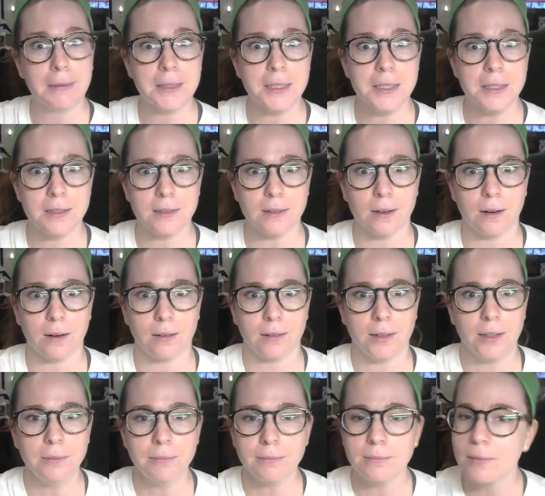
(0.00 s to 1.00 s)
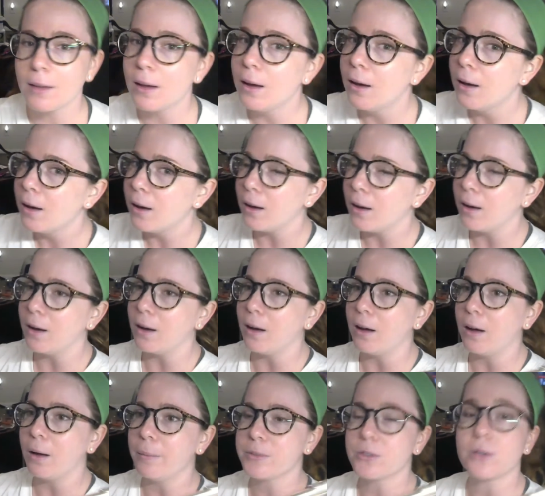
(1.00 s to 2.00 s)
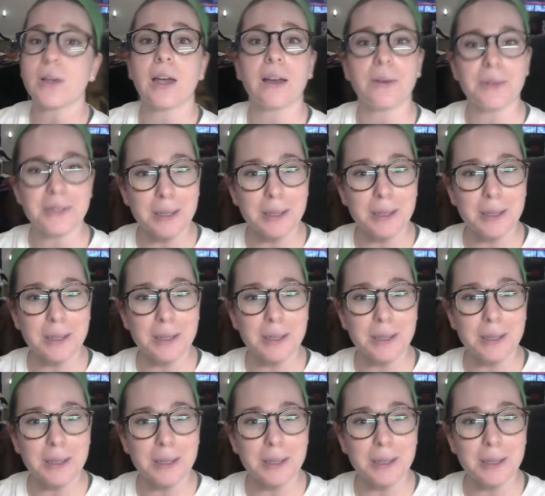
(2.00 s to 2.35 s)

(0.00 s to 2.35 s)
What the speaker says: Sorry. So yeah, I was